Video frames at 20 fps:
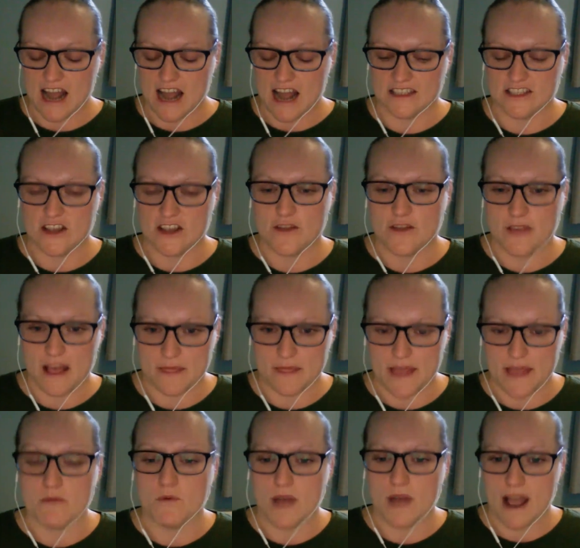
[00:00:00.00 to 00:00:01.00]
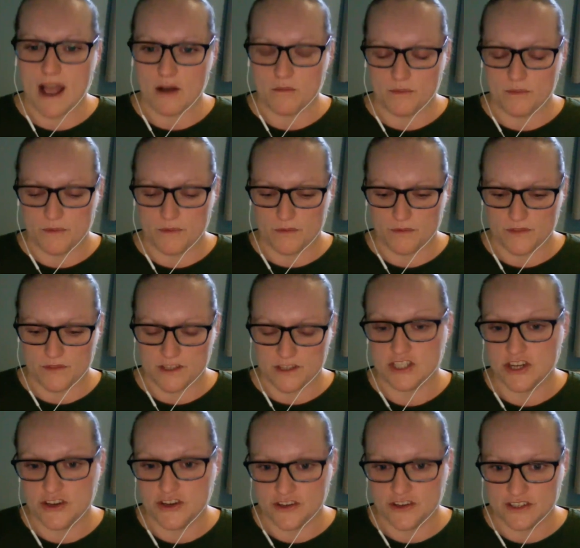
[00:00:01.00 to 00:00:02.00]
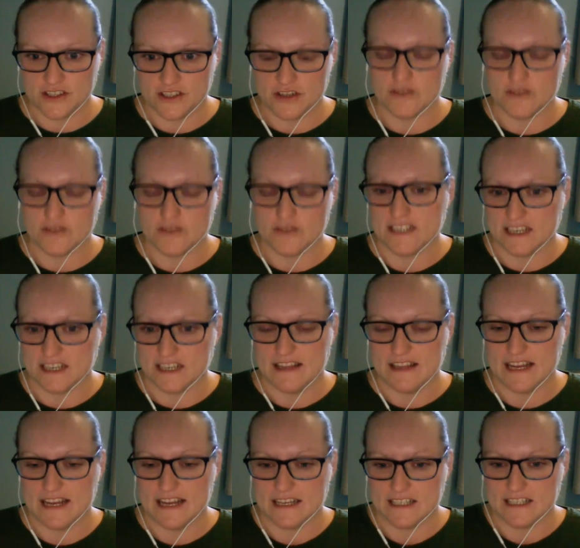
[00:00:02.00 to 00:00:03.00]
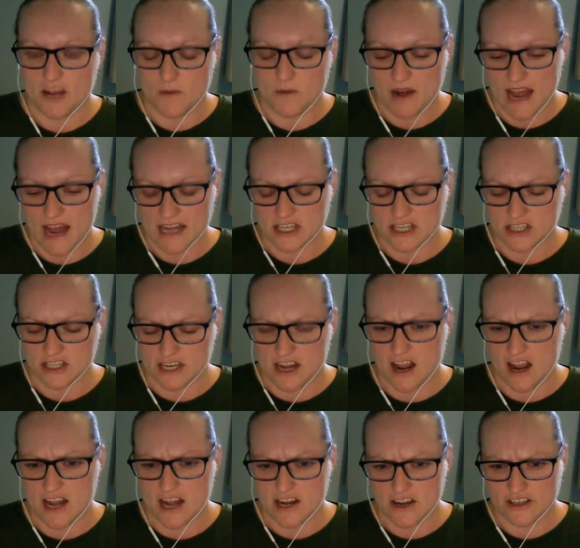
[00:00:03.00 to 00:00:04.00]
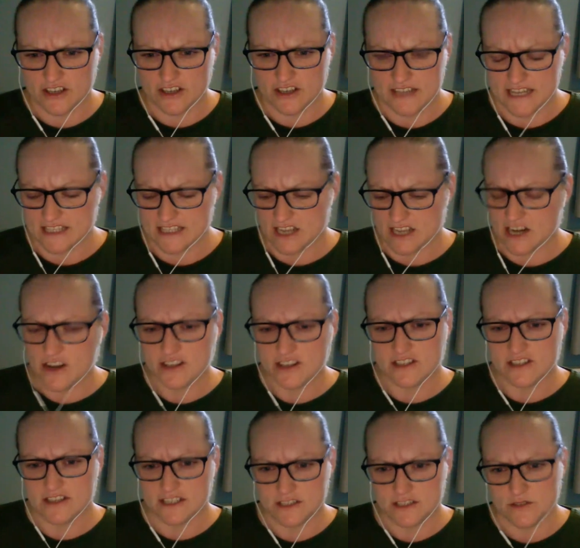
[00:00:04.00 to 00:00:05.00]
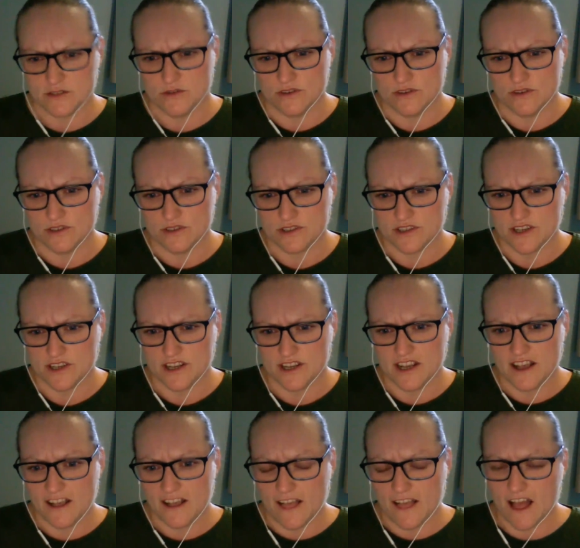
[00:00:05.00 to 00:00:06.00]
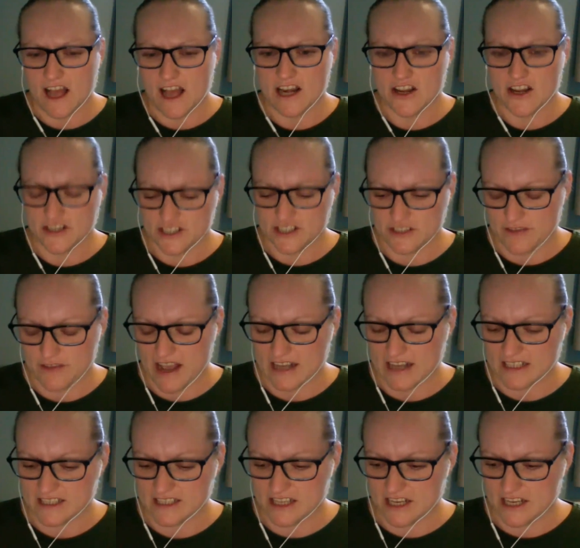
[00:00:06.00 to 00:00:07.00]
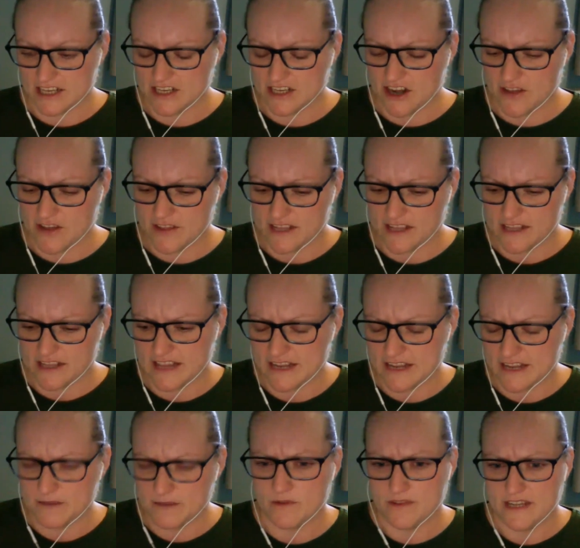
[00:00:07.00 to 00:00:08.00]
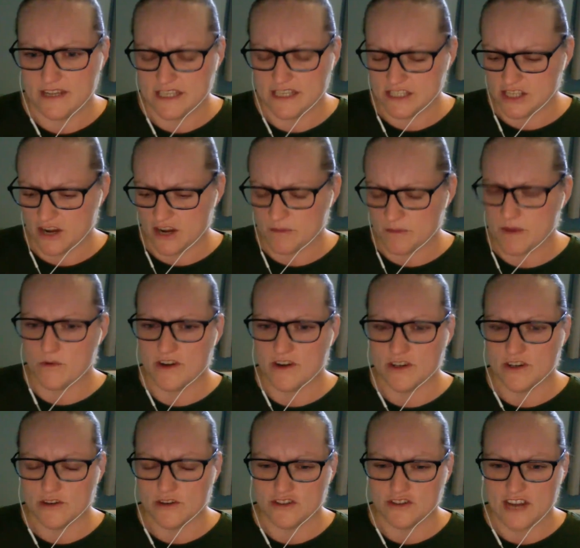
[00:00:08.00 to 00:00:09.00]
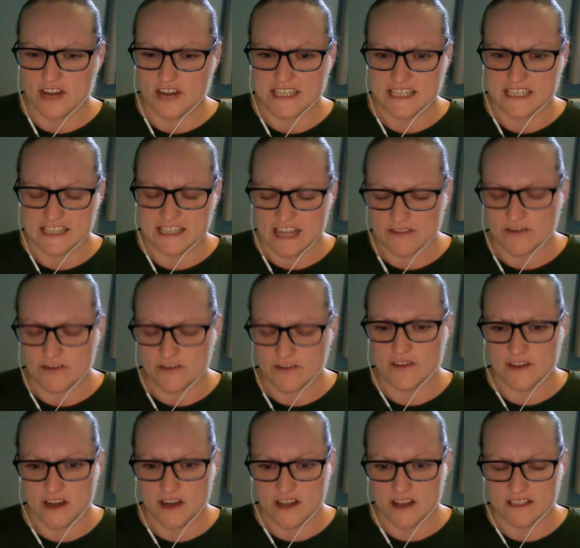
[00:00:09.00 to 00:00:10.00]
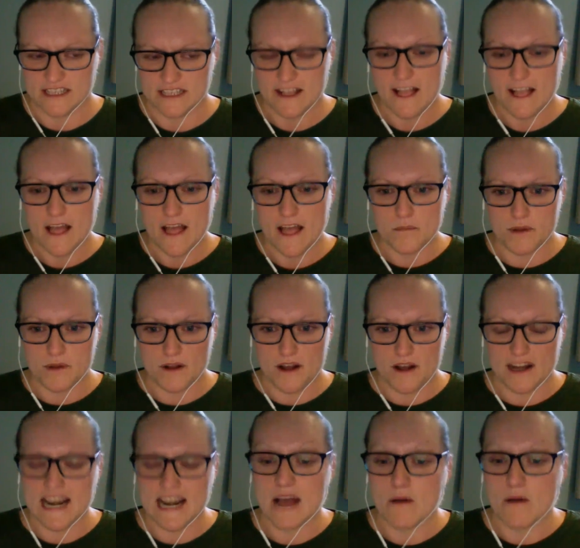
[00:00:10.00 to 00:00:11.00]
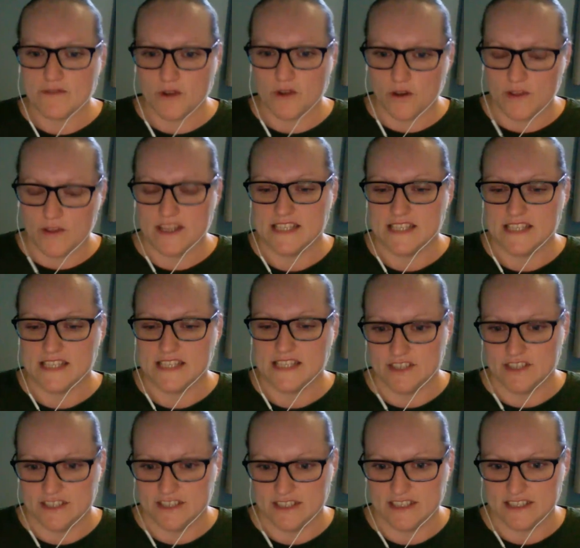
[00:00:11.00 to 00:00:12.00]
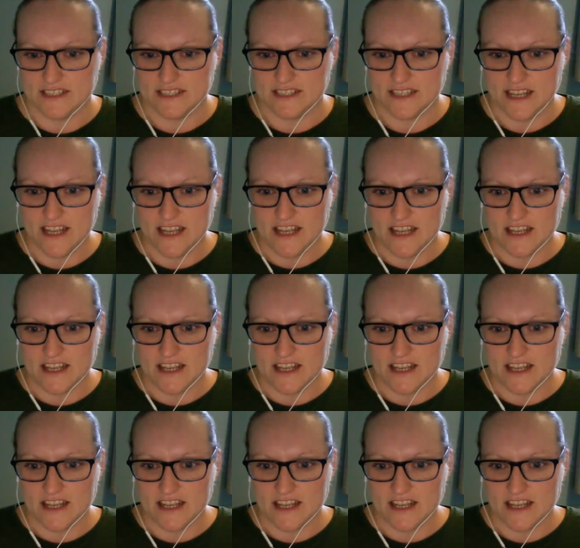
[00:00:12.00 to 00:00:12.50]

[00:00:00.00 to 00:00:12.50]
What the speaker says: And so then that will help the students to critically think, to go, well, actually, I looked at this source. I looked at the fact that, these young people were indoctrinated and they followed the Nazis, but now I've got this evidence.